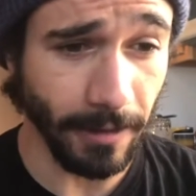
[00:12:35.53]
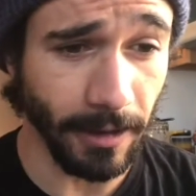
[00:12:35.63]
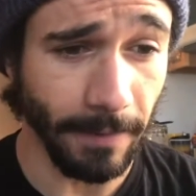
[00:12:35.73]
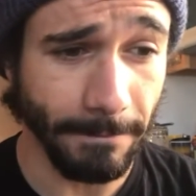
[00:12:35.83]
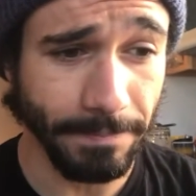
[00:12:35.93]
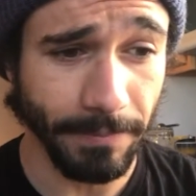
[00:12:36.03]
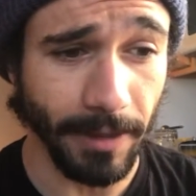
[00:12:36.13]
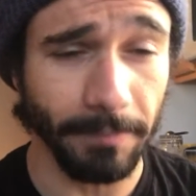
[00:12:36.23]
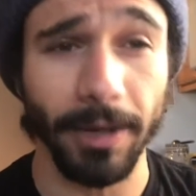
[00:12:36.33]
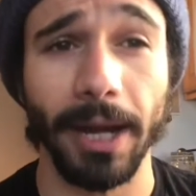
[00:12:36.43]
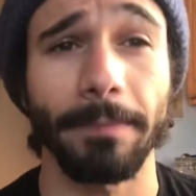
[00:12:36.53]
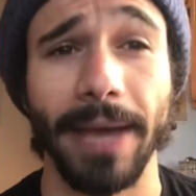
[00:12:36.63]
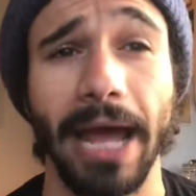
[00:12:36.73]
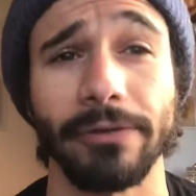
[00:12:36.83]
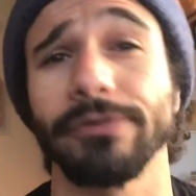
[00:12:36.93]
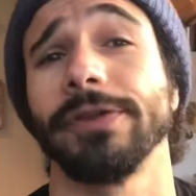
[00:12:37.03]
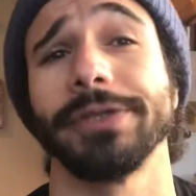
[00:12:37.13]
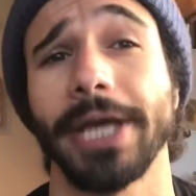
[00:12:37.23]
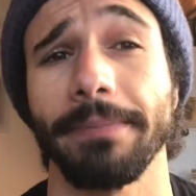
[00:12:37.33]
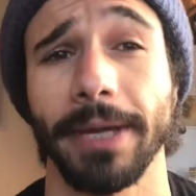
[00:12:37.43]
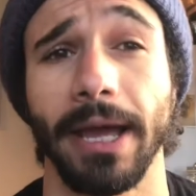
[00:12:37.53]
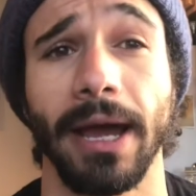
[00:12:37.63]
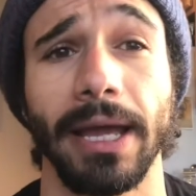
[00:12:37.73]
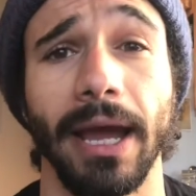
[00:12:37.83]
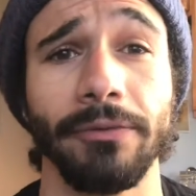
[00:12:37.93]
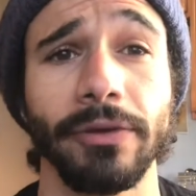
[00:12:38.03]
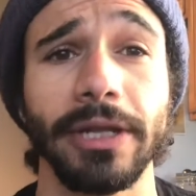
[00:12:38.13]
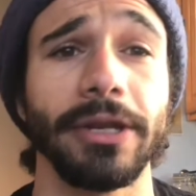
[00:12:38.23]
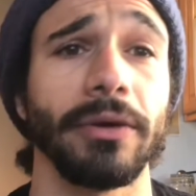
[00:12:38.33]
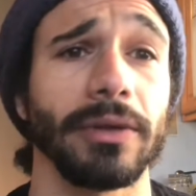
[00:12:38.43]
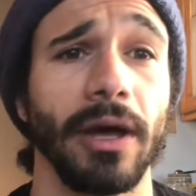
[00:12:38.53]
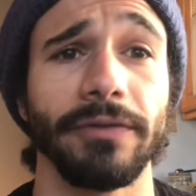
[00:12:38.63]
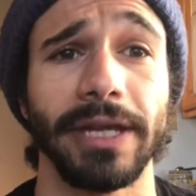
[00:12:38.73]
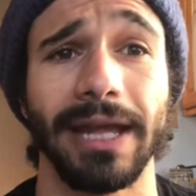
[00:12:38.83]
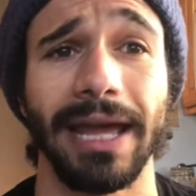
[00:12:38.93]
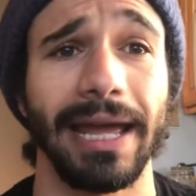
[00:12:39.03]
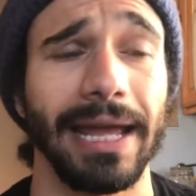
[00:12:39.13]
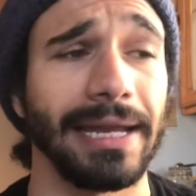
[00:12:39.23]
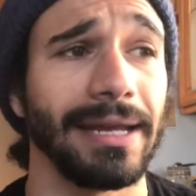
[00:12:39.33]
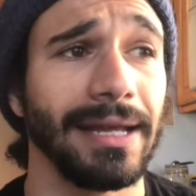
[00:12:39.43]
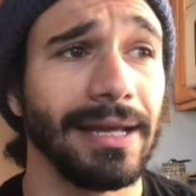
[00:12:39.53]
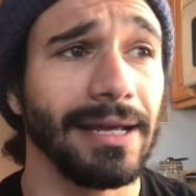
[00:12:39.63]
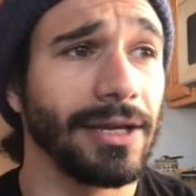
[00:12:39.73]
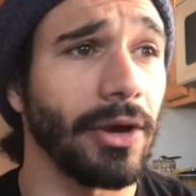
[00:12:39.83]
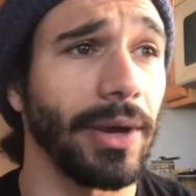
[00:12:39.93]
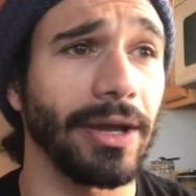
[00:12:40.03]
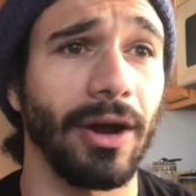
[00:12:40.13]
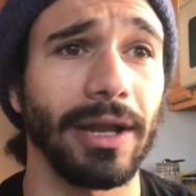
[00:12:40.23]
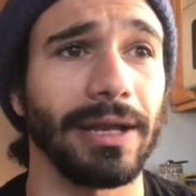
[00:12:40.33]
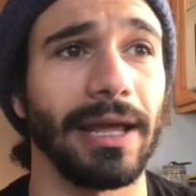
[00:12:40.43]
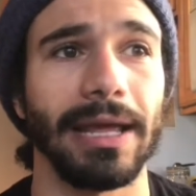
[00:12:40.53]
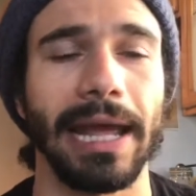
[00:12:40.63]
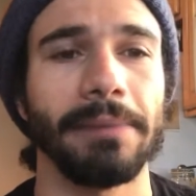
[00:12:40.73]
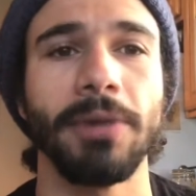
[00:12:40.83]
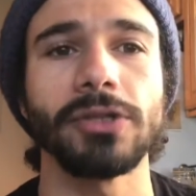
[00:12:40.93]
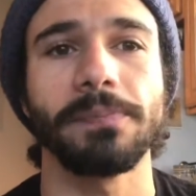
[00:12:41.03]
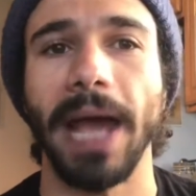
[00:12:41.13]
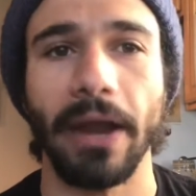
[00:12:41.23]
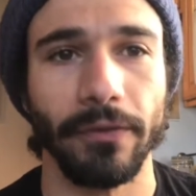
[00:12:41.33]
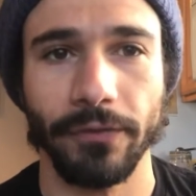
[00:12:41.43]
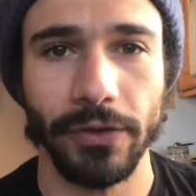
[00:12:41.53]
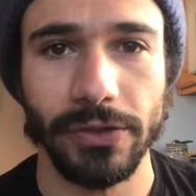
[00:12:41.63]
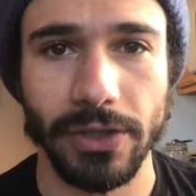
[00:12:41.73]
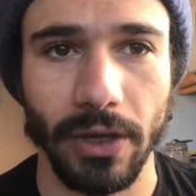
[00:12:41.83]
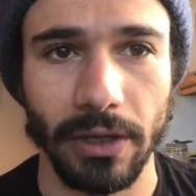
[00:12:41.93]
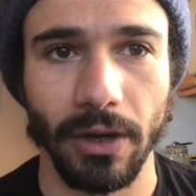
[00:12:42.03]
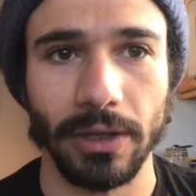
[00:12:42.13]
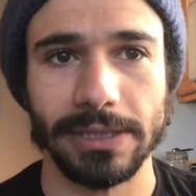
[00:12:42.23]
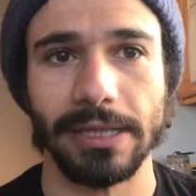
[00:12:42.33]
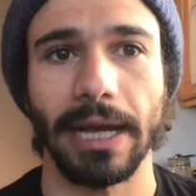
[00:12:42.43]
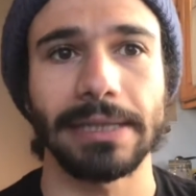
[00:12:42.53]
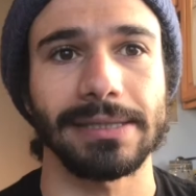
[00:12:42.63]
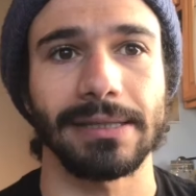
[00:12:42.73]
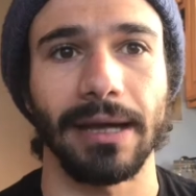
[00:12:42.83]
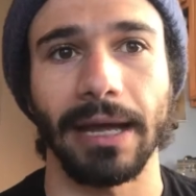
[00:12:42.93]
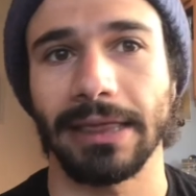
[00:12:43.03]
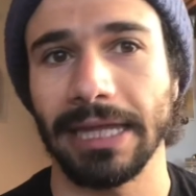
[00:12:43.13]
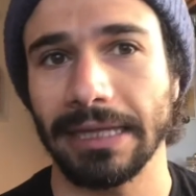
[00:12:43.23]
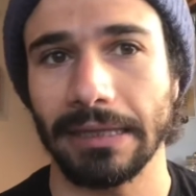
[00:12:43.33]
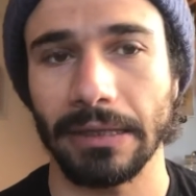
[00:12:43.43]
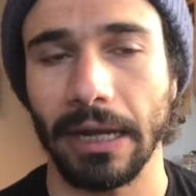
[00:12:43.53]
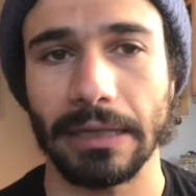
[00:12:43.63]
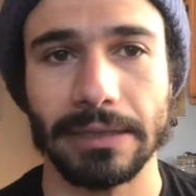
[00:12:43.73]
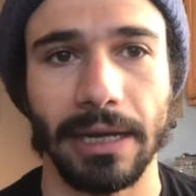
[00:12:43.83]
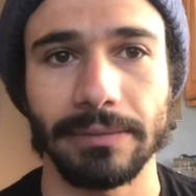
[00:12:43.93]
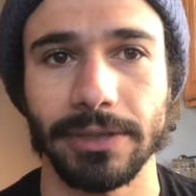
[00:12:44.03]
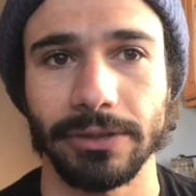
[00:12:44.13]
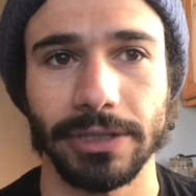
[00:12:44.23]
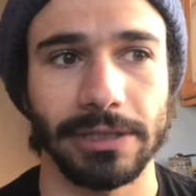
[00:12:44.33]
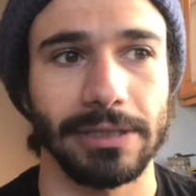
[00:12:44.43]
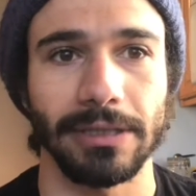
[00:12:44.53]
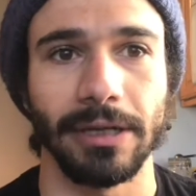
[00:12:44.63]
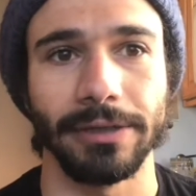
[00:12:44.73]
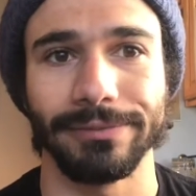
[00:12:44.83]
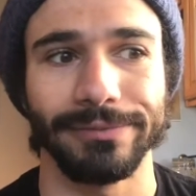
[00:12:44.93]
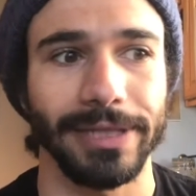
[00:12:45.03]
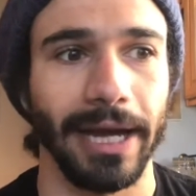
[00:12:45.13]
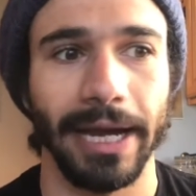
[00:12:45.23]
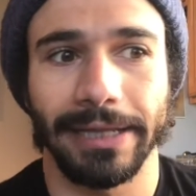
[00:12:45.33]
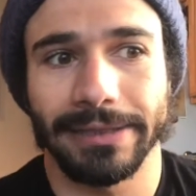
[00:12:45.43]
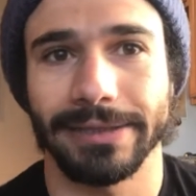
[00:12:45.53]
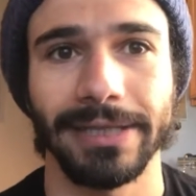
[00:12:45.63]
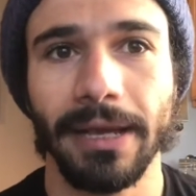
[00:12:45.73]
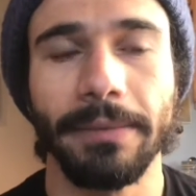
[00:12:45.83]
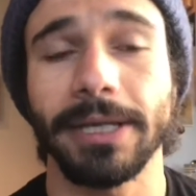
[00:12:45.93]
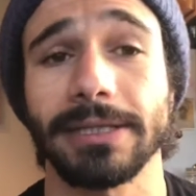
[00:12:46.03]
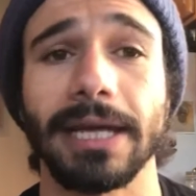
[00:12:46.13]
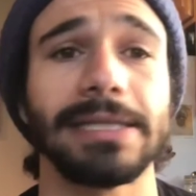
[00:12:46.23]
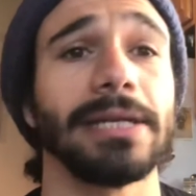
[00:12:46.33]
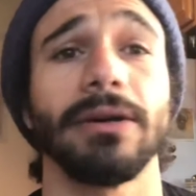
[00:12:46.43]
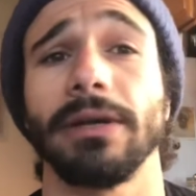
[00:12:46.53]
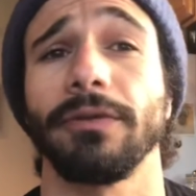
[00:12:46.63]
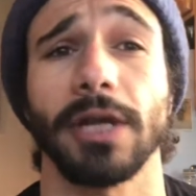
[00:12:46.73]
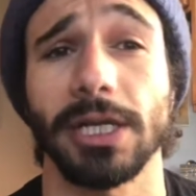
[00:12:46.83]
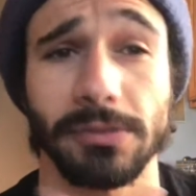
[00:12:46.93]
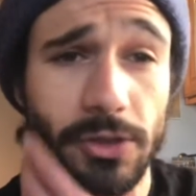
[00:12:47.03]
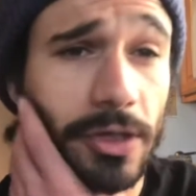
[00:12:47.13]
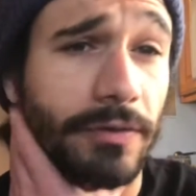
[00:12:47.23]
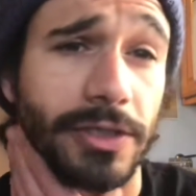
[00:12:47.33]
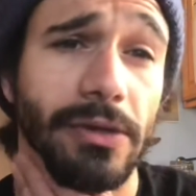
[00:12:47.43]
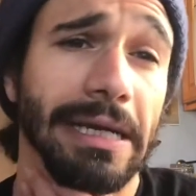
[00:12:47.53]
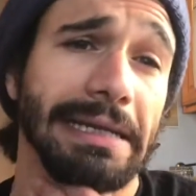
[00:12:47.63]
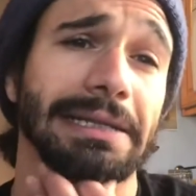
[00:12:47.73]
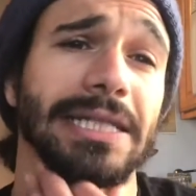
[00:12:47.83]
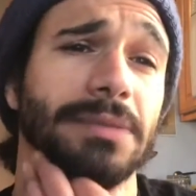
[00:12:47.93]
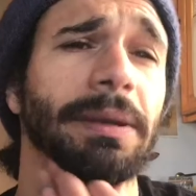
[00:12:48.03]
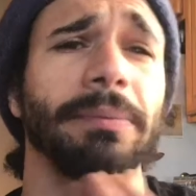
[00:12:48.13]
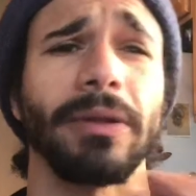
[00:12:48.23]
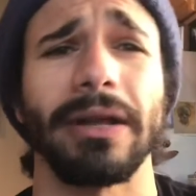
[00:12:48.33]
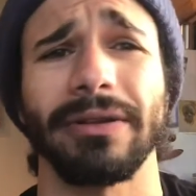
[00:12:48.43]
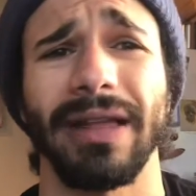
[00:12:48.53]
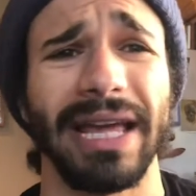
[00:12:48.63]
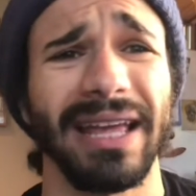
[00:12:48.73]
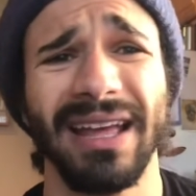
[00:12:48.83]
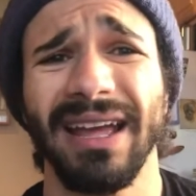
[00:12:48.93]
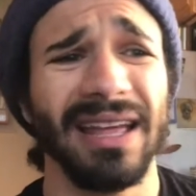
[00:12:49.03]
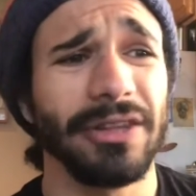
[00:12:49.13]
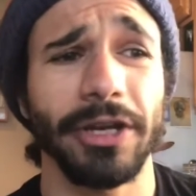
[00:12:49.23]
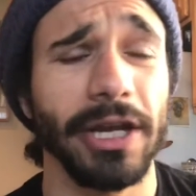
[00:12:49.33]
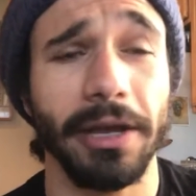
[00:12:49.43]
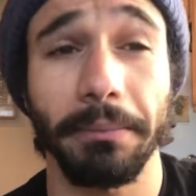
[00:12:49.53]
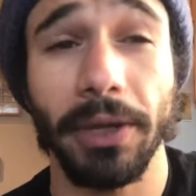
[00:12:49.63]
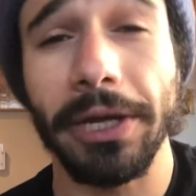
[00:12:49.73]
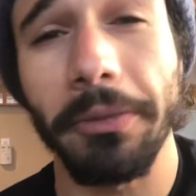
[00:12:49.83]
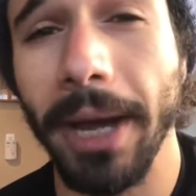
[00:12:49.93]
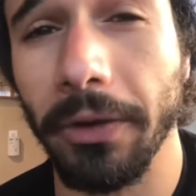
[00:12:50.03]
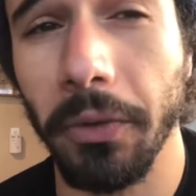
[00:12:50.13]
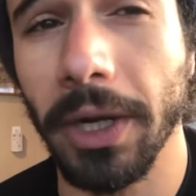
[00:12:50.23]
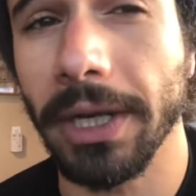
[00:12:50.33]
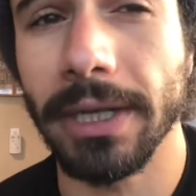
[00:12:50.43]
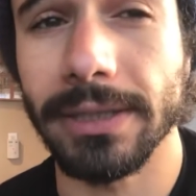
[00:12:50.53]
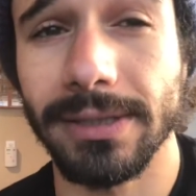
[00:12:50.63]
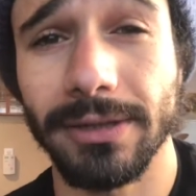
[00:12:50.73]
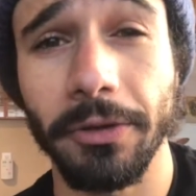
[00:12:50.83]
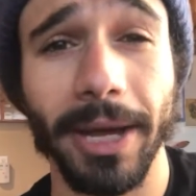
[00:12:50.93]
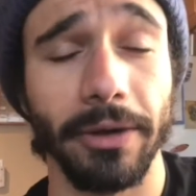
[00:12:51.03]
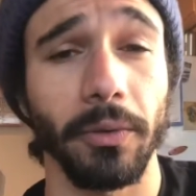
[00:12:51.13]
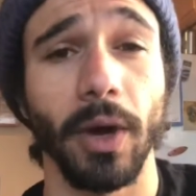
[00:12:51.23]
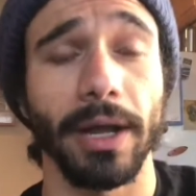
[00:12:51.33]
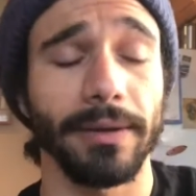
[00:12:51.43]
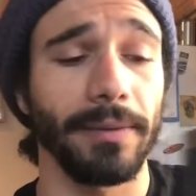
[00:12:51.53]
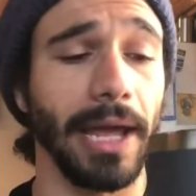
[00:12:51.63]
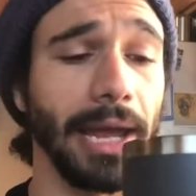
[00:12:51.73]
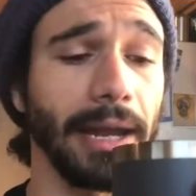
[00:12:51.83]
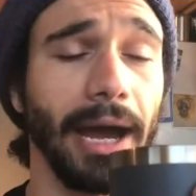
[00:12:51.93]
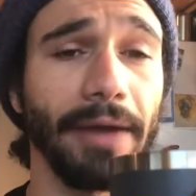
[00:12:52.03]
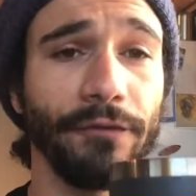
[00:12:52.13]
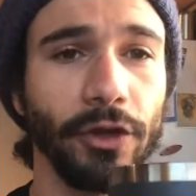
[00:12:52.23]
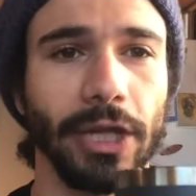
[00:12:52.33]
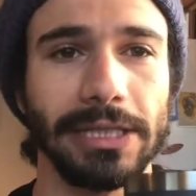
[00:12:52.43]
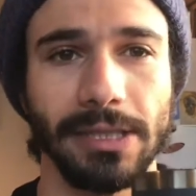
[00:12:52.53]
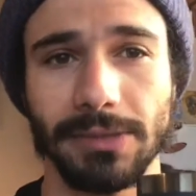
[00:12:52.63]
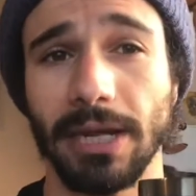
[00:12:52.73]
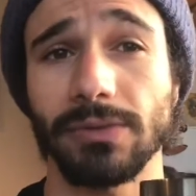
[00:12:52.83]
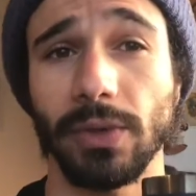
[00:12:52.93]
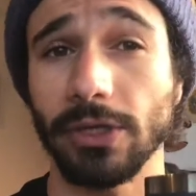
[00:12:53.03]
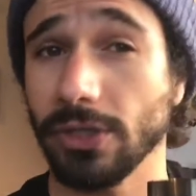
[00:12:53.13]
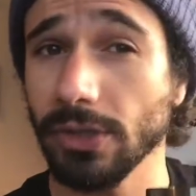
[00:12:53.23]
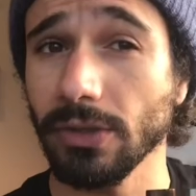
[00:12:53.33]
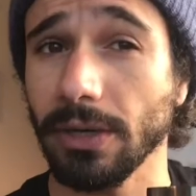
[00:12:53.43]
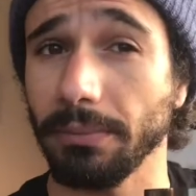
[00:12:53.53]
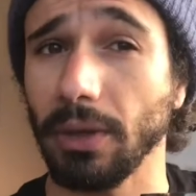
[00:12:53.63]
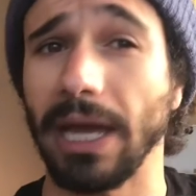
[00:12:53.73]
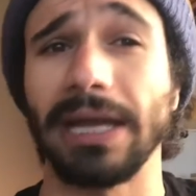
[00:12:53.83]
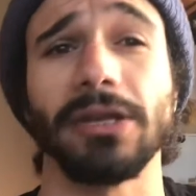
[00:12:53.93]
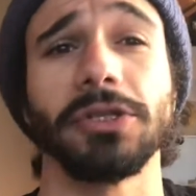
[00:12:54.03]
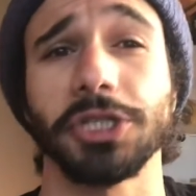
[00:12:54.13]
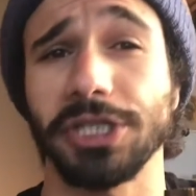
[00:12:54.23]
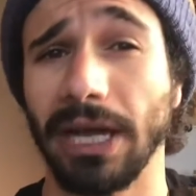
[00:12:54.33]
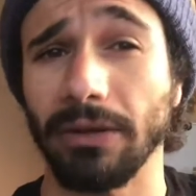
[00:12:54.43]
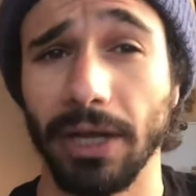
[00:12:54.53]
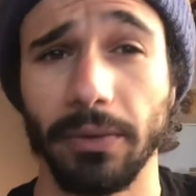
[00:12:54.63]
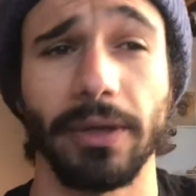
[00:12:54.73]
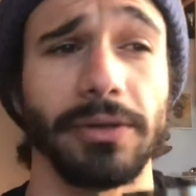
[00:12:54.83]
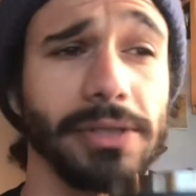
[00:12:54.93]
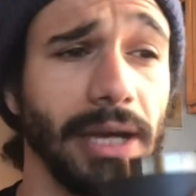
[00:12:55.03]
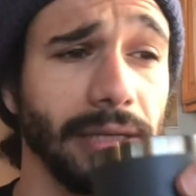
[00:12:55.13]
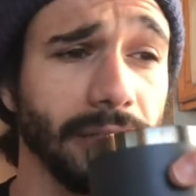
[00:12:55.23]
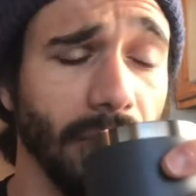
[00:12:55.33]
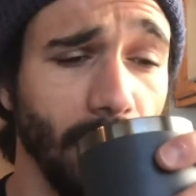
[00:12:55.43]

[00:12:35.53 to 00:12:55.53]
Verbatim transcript: Um, I'm not a bad review type of guy. I really don't love it. I, and going on, and most bad reviews on, on sites, I think a lot of times they're just a guy that's, because I deal in customer service, so I get these people that are like, they're going to complain no matter what it is, no matter what and I feel like sometimes when you do complain, you just sound like one of those guys.